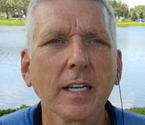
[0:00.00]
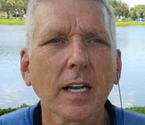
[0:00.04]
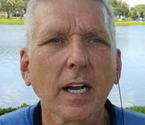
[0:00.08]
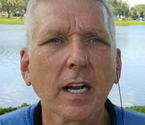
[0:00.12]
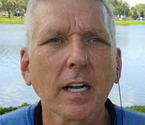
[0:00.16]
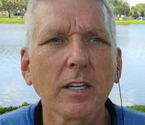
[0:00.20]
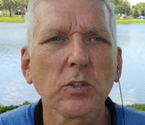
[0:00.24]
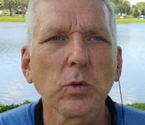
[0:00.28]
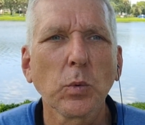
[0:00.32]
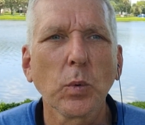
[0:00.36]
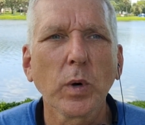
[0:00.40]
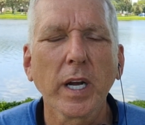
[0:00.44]

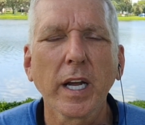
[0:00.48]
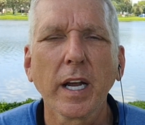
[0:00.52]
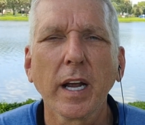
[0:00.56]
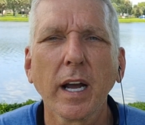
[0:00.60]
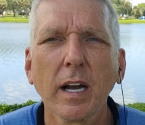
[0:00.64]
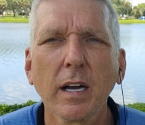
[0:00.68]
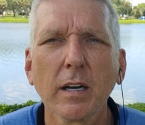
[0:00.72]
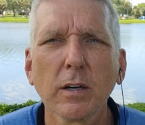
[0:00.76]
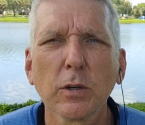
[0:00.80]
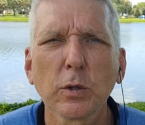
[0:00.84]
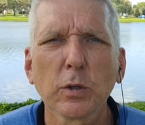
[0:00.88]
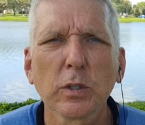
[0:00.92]
on the way
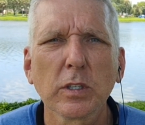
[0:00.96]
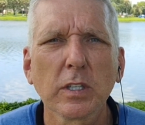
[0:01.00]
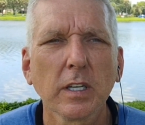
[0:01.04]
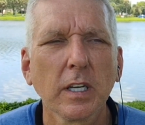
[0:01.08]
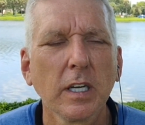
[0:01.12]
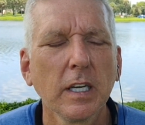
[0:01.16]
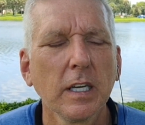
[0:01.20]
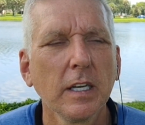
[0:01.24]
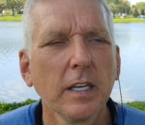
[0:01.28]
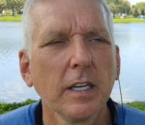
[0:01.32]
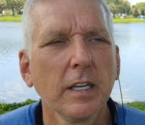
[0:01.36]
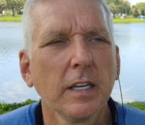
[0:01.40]
out.
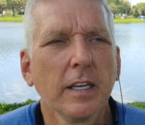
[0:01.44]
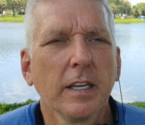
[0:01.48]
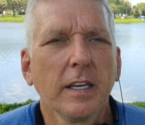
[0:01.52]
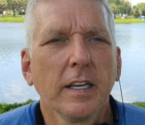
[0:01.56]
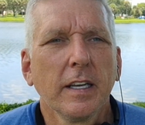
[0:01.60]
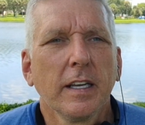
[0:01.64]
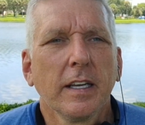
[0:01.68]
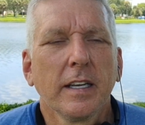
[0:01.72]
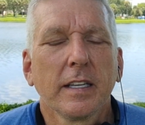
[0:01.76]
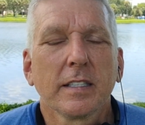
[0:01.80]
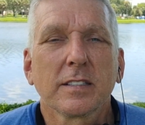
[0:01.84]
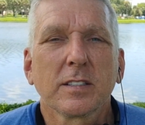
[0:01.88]

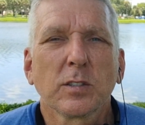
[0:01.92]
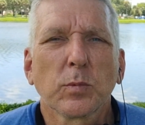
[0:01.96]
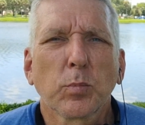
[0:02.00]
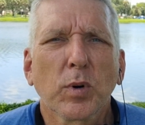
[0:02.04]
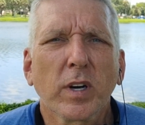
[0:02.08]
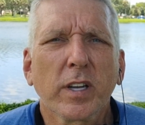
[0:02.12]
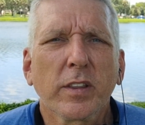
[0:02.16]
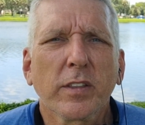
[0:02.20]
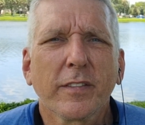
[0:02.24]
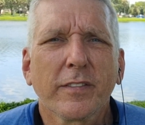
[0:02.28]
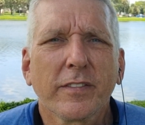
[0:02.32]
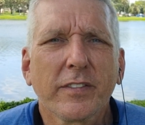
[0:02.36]
It's the
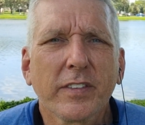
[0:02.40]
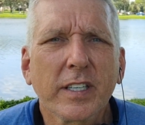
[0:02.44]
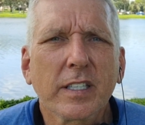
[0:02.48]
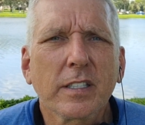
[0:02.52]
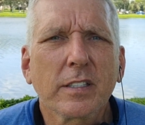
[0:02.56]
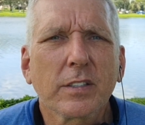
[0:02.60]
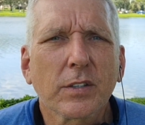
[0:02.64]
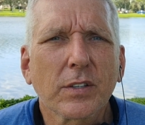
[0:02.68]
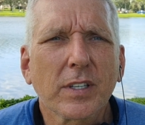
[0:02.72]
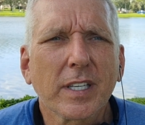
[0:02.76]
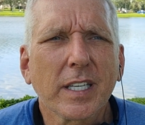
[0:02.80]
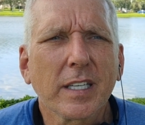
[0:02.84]
breath of
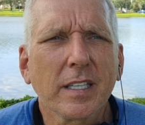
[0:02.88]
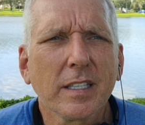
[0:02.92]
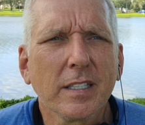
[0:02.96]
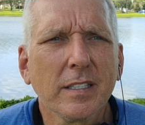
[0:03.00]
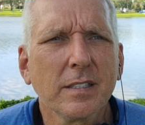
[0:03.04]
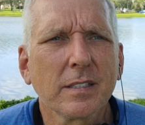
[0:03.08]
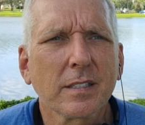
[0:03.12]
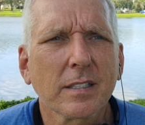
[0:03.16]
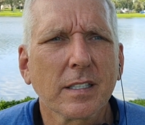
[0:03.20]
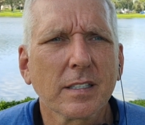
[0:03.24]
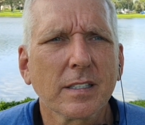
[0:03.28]
victory. That's